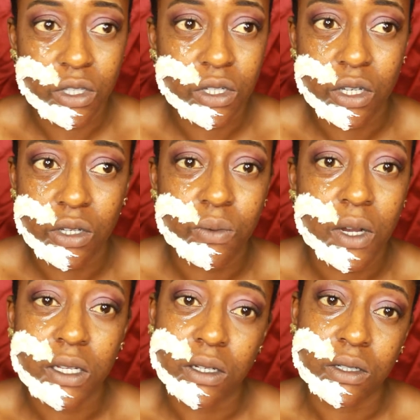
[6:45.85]
you know,
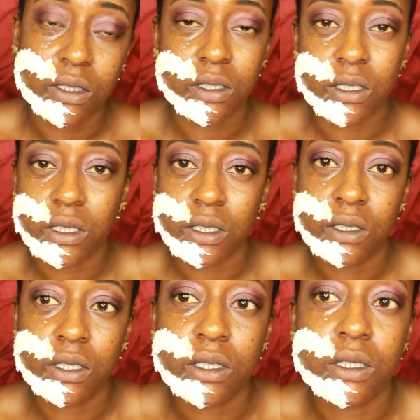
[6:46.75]
why not? You know,
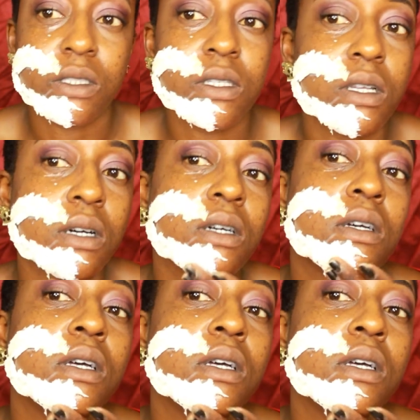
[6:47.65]
you can start